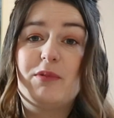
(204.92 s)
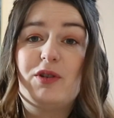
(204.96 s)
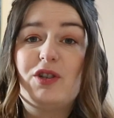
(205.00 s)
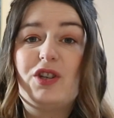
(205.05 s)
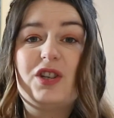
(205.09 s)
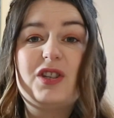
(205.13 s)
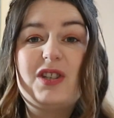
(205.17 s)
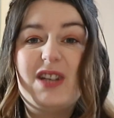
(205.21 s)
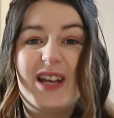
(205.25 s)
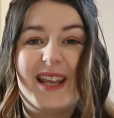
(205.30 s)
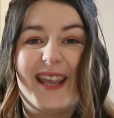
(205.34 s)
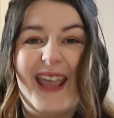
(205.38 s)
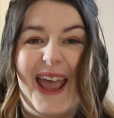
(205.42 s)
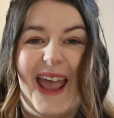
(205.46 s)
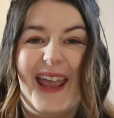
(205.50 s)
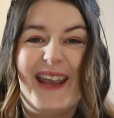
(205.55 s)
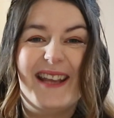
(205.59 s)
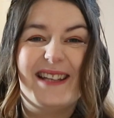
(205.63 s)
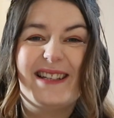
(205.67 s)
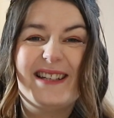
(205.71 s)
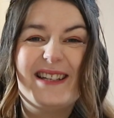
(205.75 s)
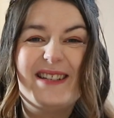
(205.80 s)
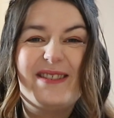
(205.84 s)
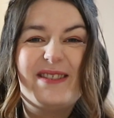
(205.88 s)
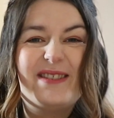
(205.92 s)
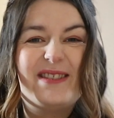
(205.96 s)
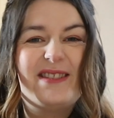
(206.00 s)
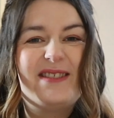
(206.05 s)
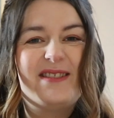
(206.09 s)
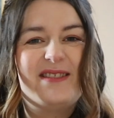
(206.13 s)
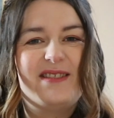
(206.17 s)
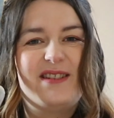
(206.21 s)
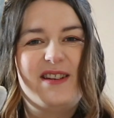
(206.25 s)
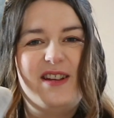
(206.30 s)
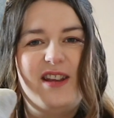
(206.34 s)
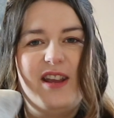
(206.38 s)
just in case. And it's
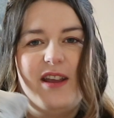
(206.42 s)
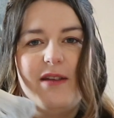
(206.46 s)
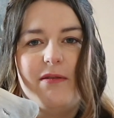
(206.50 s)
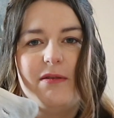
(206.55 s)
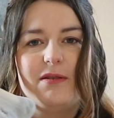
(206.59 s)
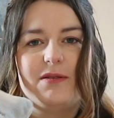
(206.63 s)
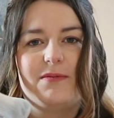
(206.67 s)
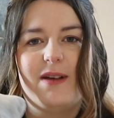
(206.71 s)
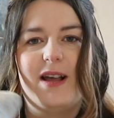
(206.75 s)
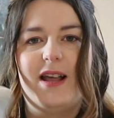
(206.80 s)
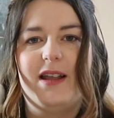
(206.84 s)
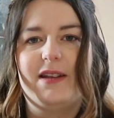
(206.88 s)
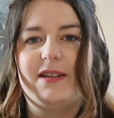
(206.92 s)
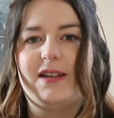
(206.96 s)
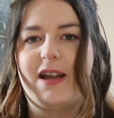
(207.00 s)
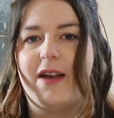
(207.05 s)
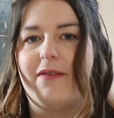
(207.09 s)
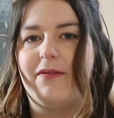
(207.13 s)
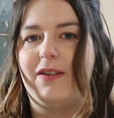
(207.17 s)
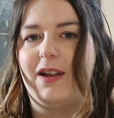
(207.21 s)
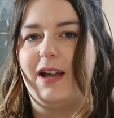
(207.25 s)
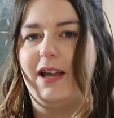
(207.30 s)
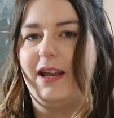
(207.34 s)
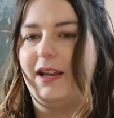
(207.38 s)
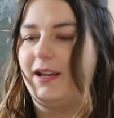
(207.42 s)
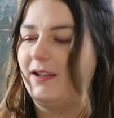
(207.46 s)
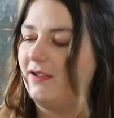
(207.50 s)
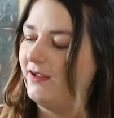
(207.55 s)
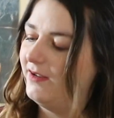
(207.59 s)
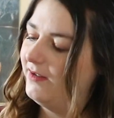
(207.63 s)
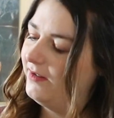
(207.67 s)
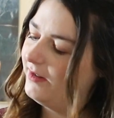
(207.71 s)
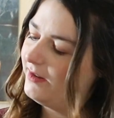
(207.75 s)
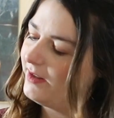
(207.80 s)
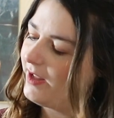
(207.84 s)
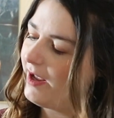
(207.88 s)
cute as well to have
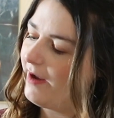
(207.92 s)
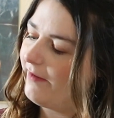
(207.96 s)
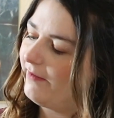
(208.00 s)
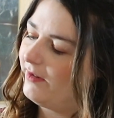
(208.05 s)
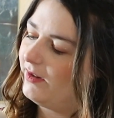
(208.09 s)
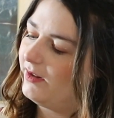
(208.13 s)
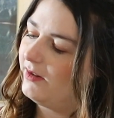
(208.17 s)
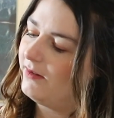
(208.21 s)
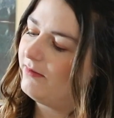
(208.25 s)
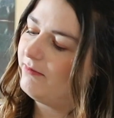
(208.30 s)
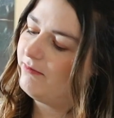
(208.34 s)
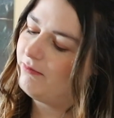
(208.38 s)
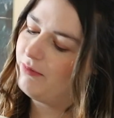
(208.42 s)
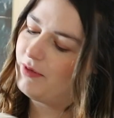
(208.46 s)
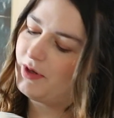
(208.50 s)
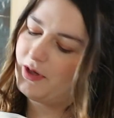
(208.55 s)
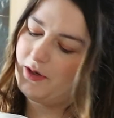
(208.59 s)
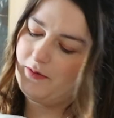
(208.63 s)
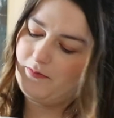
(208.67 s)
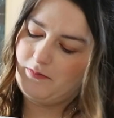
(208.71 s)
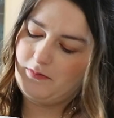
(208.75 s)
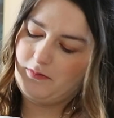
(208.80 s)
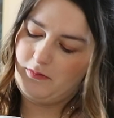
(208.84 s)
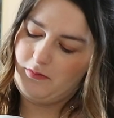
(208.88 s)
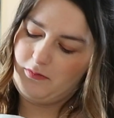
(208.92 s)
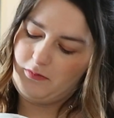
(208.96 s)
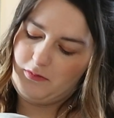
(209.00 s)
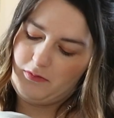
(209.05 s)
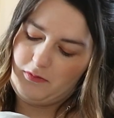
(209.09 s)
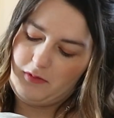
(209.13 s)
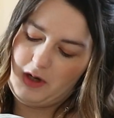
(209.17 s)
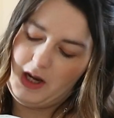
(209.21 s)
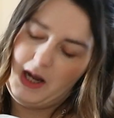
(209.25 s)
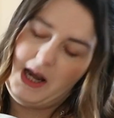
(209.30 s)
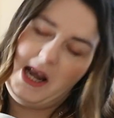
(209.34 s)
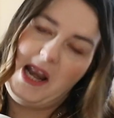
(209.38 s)
like there when you're
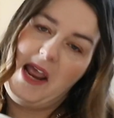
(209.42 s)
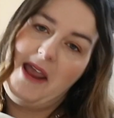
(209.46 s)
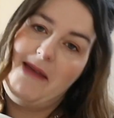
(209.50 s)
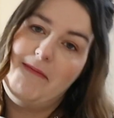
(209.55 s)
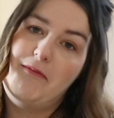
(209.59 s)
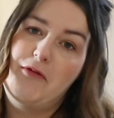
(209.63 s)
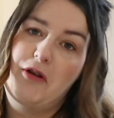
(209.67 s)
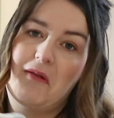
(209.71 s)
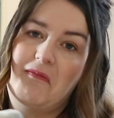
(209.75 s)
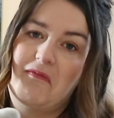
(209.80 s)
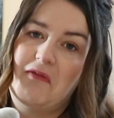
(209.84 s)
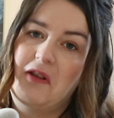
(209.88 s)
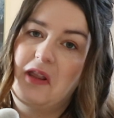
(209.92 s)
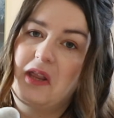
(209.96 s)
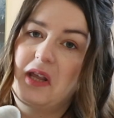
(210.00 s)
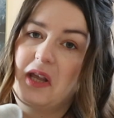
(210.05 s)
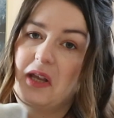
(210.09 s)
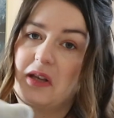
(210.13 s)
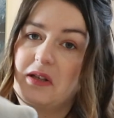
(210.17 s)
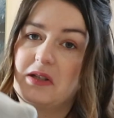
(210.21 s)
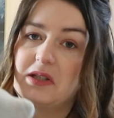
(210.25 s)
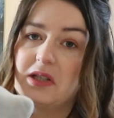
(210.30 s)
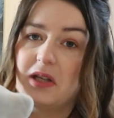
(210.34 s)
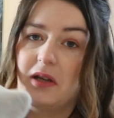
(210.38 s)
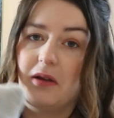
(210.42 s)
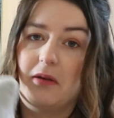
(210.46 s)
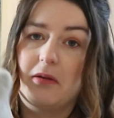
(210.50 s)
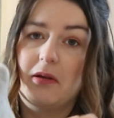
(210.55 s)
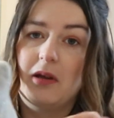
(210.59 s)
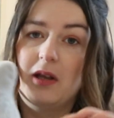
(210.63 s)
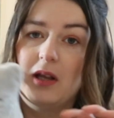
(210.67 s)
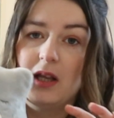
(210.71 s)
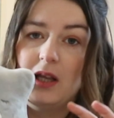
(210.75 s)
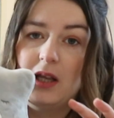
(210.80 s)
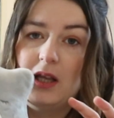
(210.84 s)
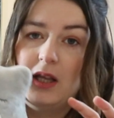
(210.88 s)
in labour and everything. So
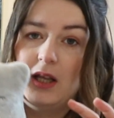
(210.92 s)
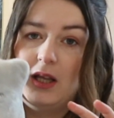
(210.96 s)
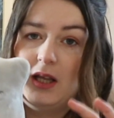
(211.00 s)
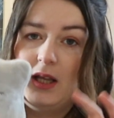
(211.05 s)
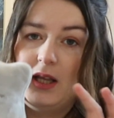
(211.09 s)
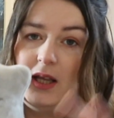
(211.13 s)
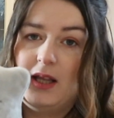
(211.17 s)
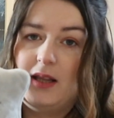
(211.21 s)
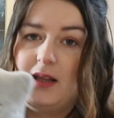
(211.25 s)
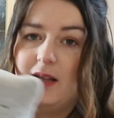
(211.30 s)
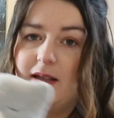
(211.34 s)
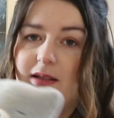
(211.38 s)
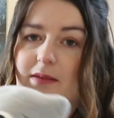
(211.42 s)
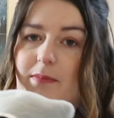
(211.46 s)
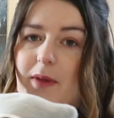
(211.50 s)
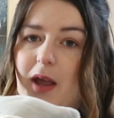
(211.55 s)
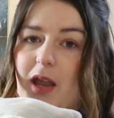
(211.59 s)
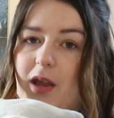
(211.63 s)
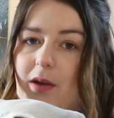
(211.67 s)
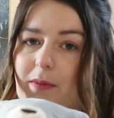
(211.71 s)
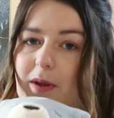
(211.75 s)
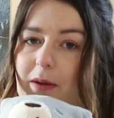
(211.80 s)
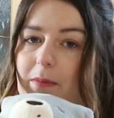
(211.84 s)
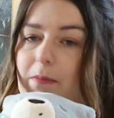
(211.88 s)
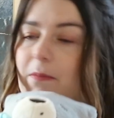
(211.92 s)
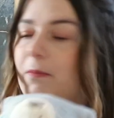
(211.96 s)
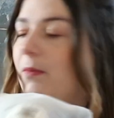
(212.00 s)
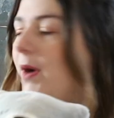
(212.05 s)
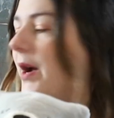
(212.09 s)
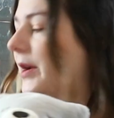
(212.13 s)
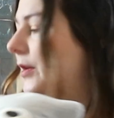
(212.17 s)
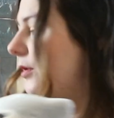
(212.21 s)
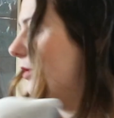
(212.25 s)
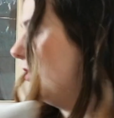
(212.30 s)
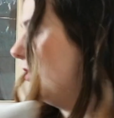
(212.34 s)
there's the My Hummy white